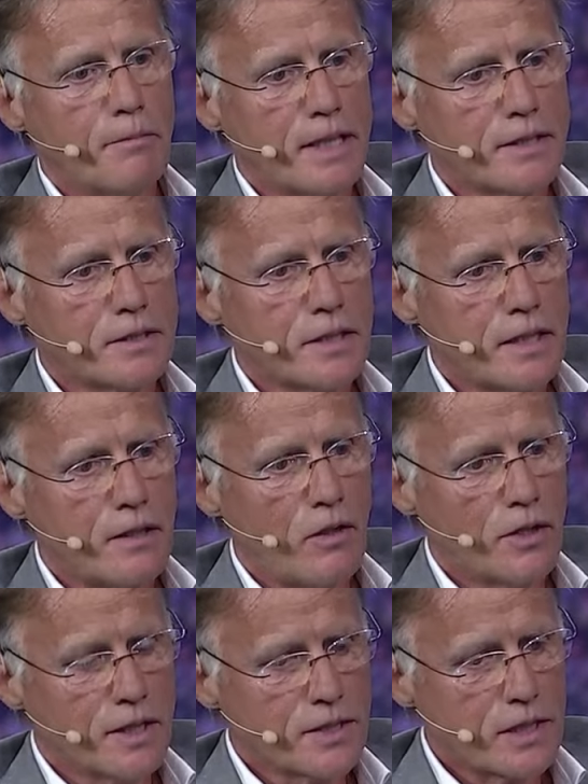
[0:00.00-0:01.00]
but
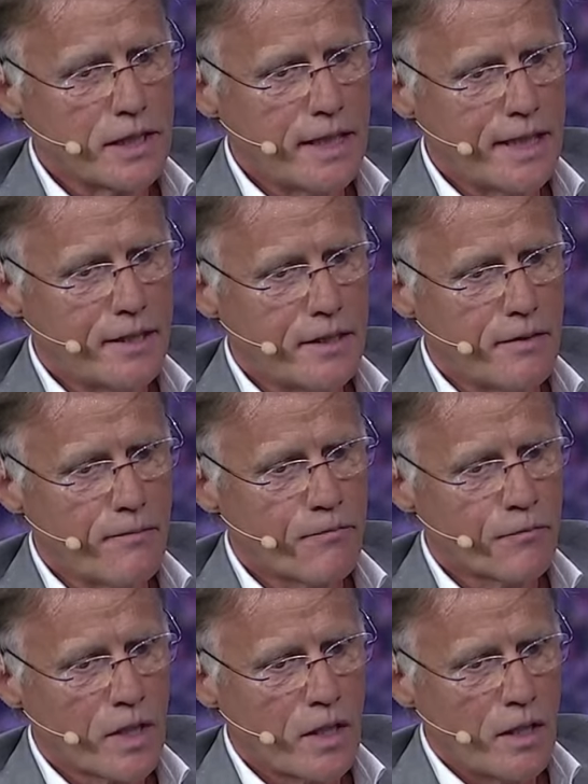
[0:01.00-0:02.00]
honestly, in
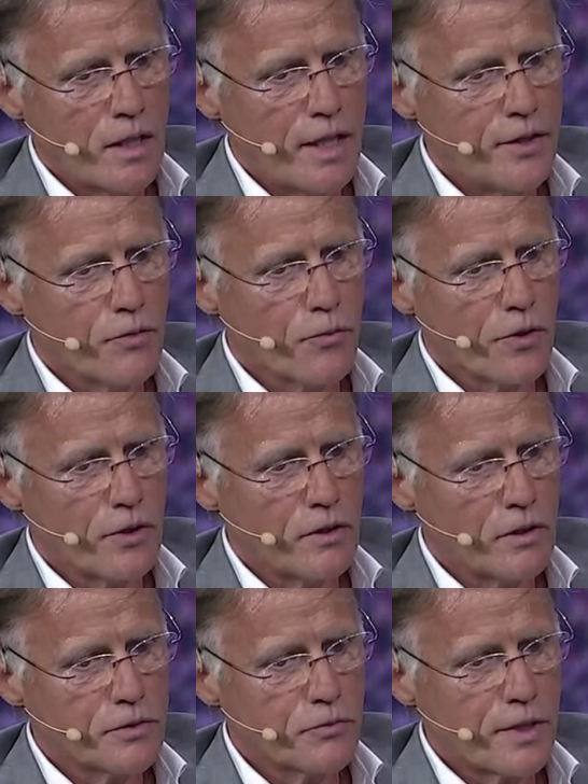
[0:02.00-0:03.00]
a
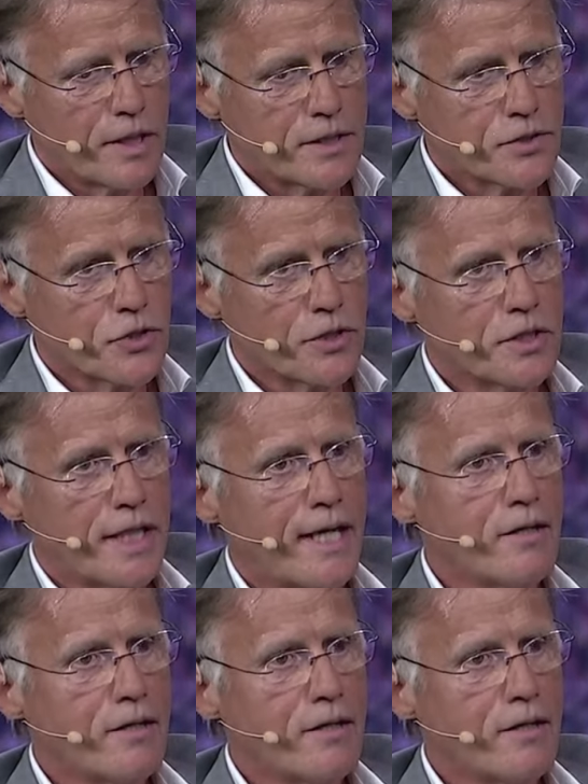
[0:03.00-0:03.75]
world where certain